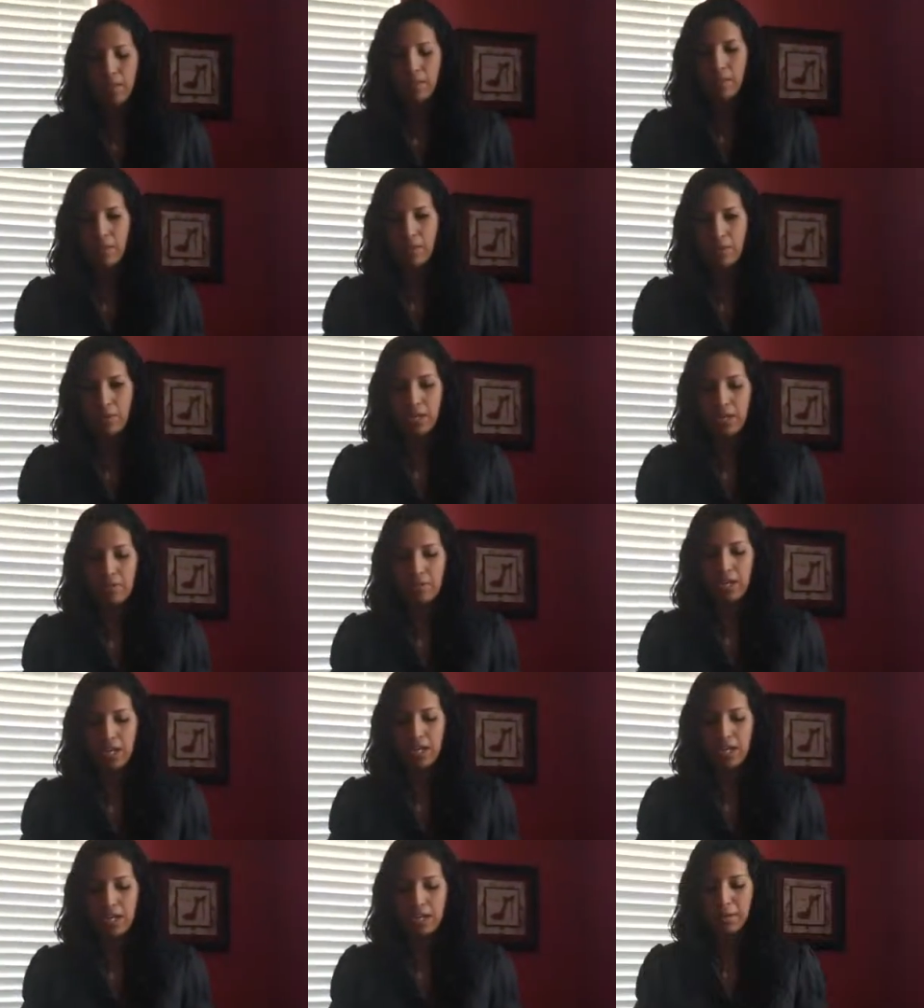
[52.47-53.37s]
There were never
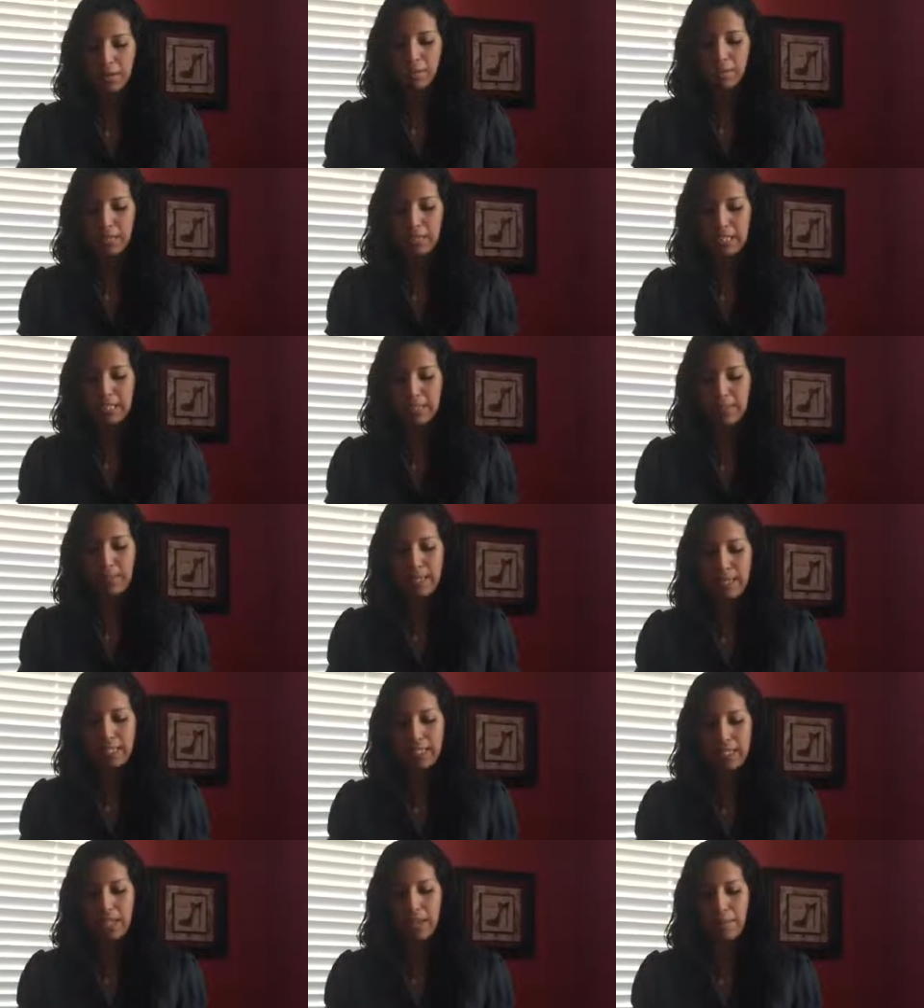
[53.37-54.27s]
any complaints
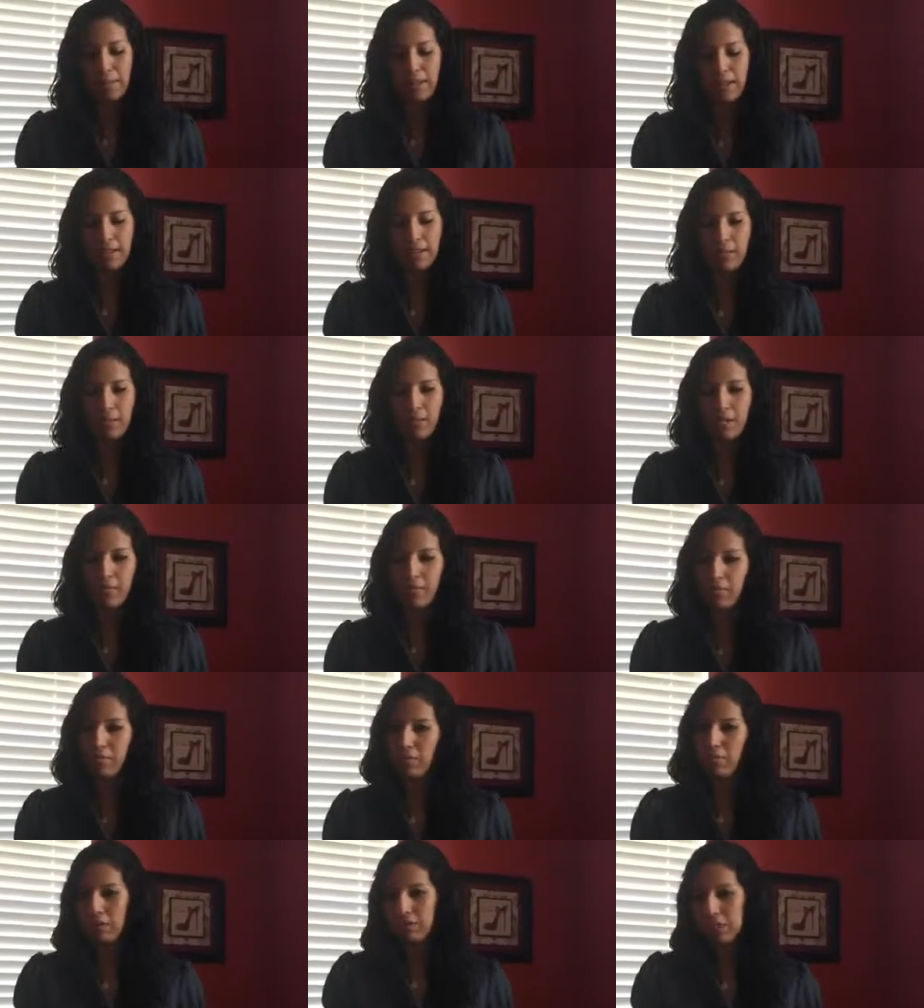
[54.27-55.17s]
made to them, and they were never
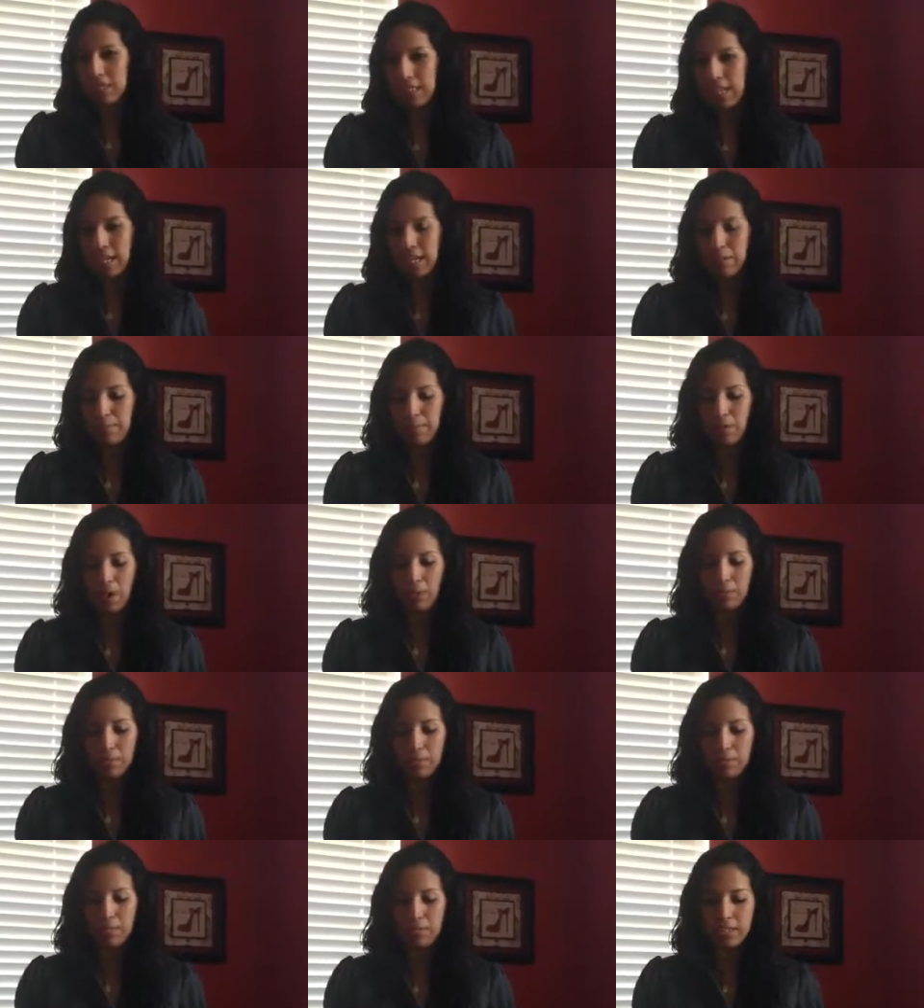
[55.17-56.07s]
involved in any
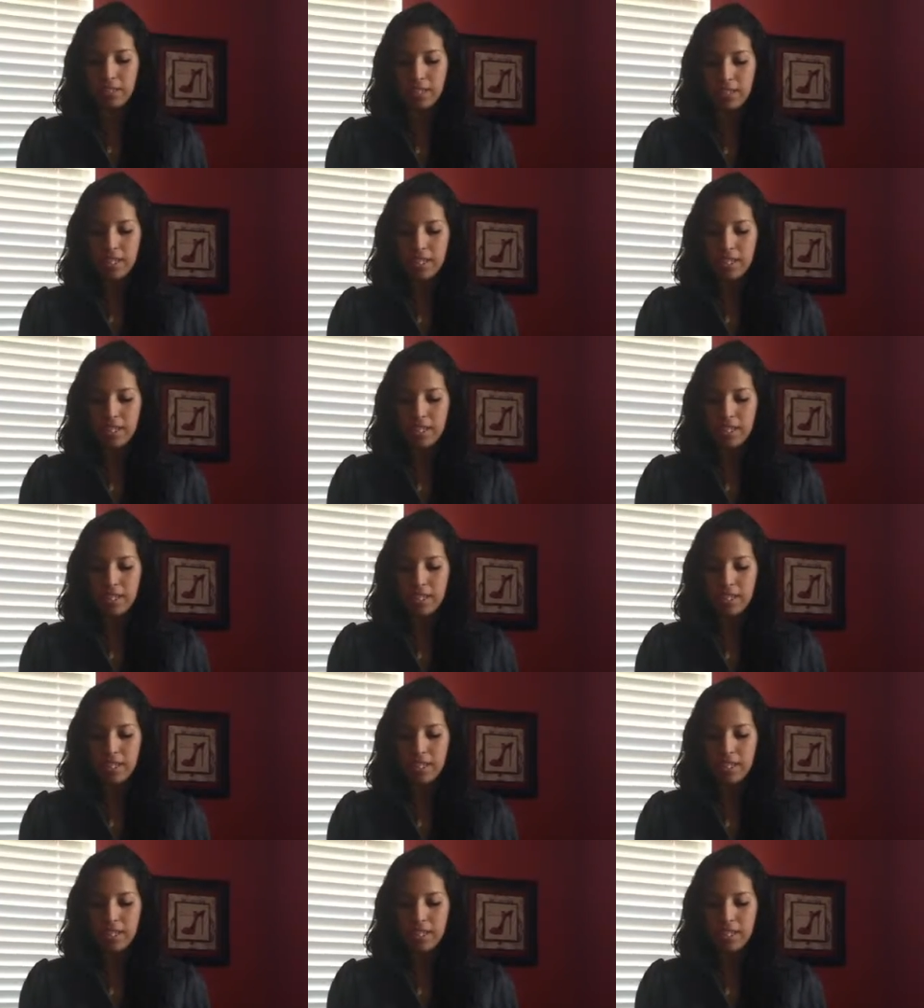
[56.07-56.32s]
problems.